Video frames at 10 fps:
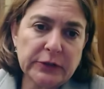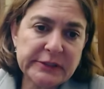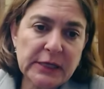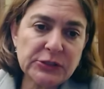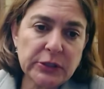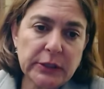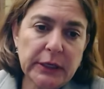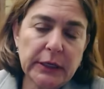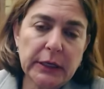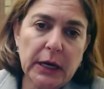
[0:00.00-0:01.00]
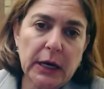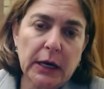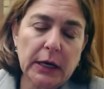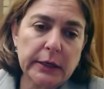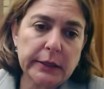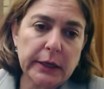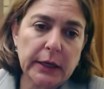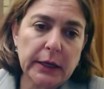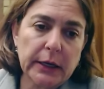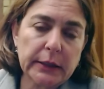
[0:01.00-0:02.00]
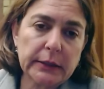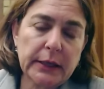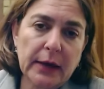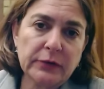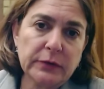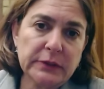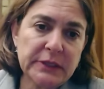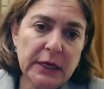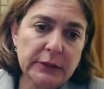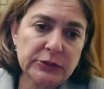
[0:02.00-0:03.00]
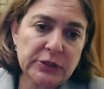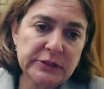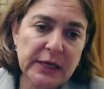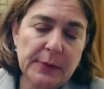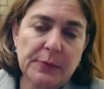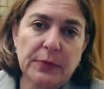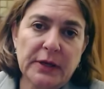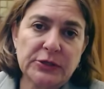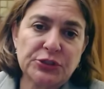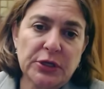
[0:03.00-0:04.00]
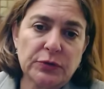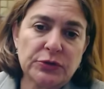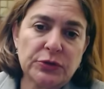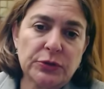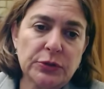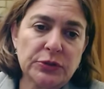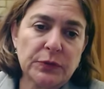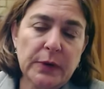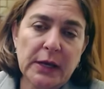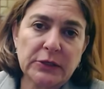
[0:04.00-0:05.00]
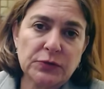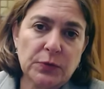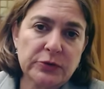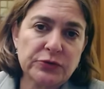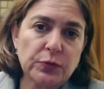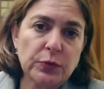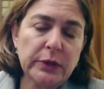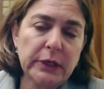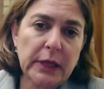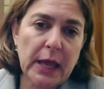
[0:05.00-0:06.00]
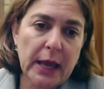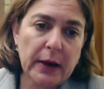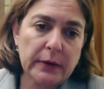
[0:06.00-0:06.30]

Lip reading: they're essentially a counterintelligence operation directed towards rooting